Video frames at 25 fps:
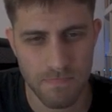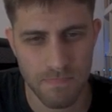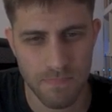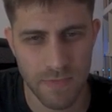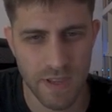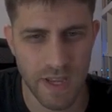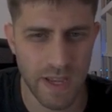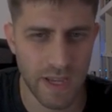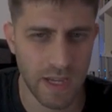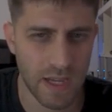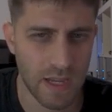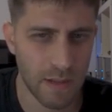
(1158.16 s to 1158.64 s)

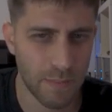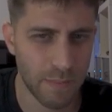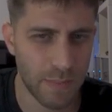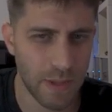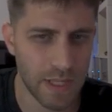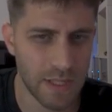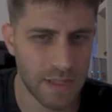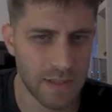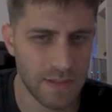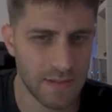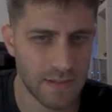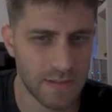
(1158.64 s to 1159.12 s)
Yeah, you can
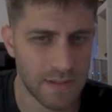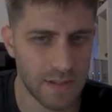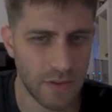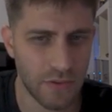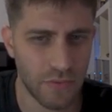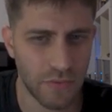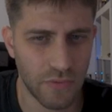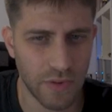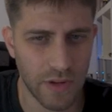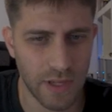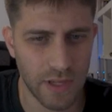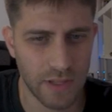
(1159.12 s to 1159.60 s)
play
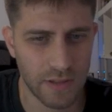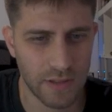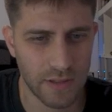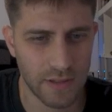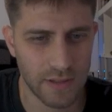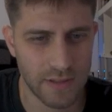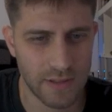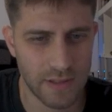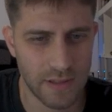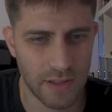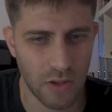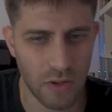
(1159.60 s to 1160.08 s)
c3, and
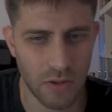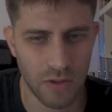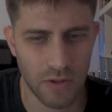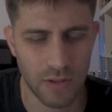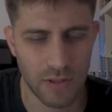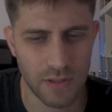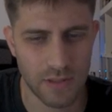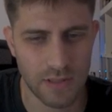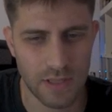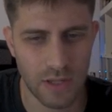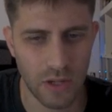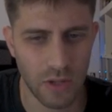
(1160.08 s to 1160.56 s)
it's
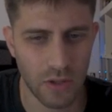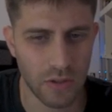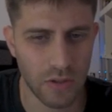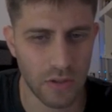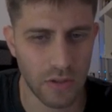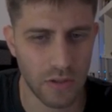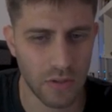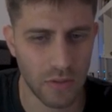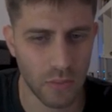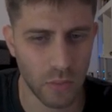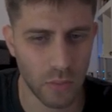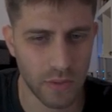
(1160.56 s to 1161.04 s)

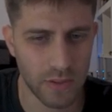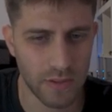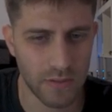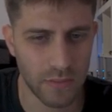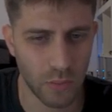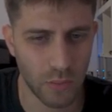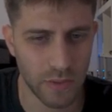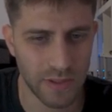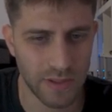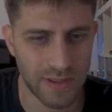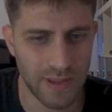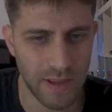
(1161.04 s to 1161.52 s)
London
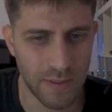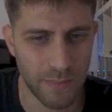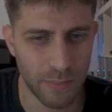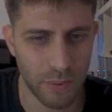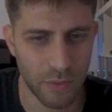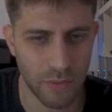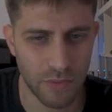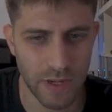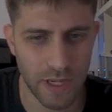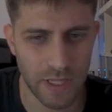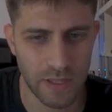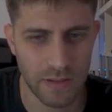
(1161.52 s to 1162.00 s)
with tempo,
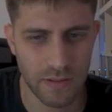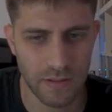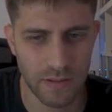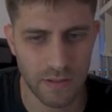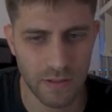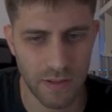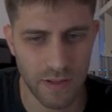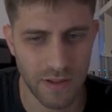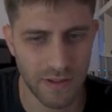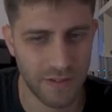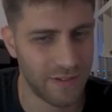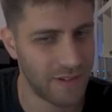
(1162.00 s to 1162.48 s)
right?
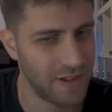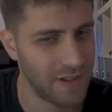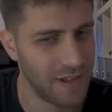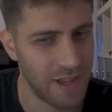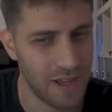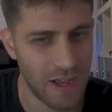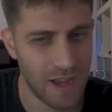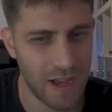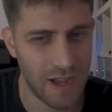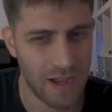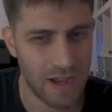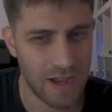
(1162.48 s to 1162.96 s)

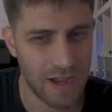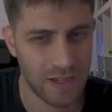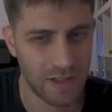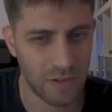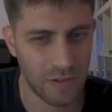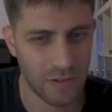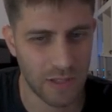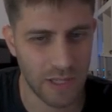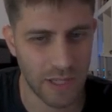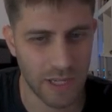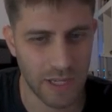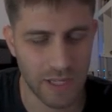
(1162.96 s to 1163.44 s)
I
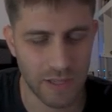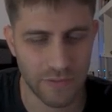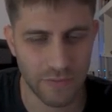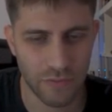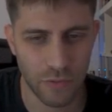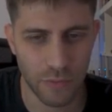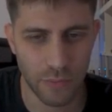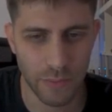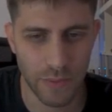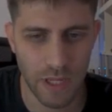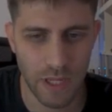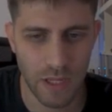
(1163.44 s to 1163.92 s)
don't like it
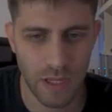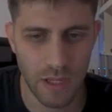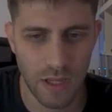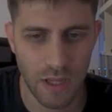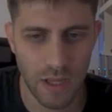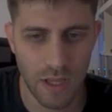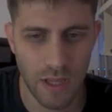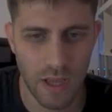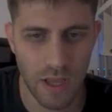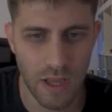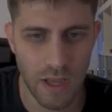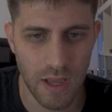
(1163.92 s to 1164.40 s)
for me.
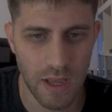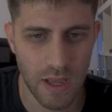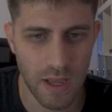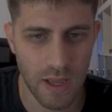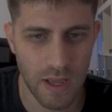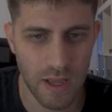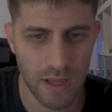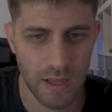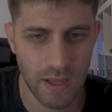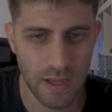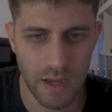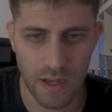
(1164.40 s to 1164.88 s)

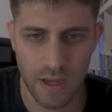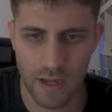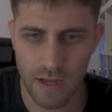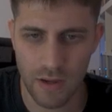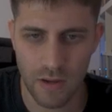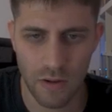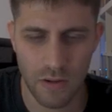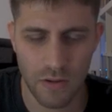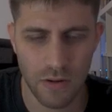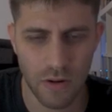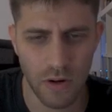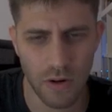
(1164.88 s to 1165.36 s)

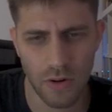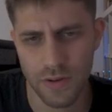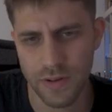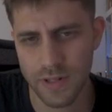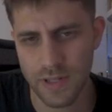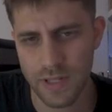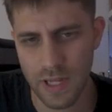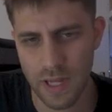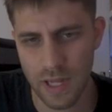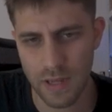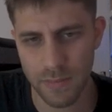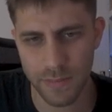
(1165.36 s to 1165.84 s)

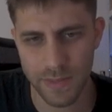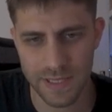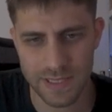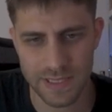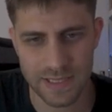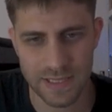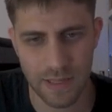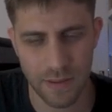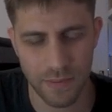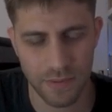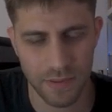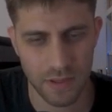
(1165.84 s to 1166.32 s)
Already I missed
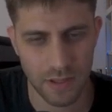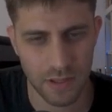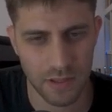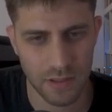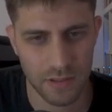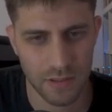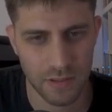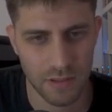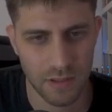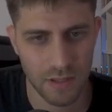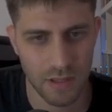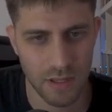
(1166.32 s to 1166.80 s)
something.
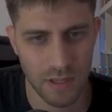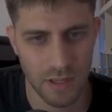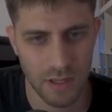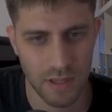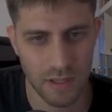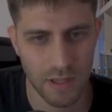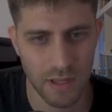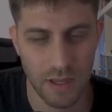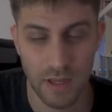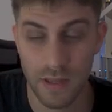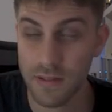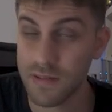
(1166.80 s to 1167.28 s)

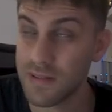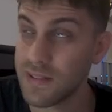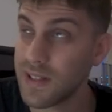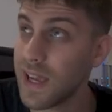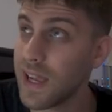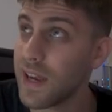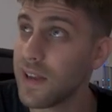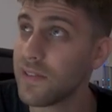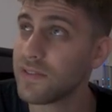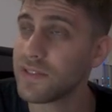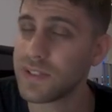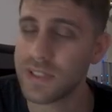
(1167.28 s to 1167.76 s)

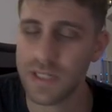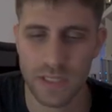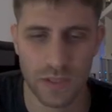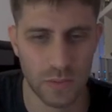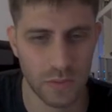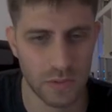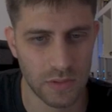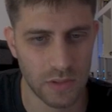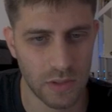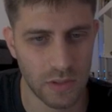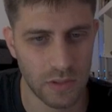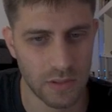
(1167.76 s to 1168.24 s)
Knight f6
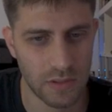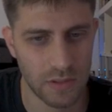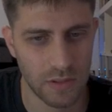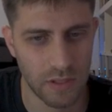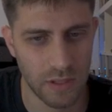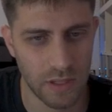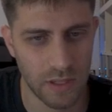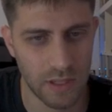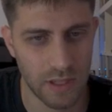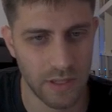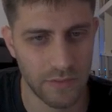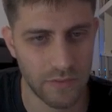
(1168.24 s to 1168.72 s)
was not
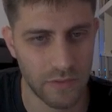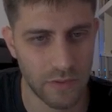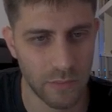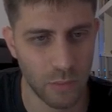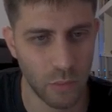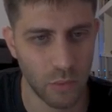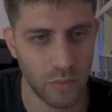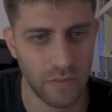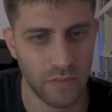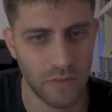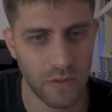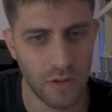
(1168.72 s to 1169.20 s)
a clever
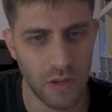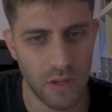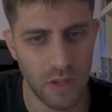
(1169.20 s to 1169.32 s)
move,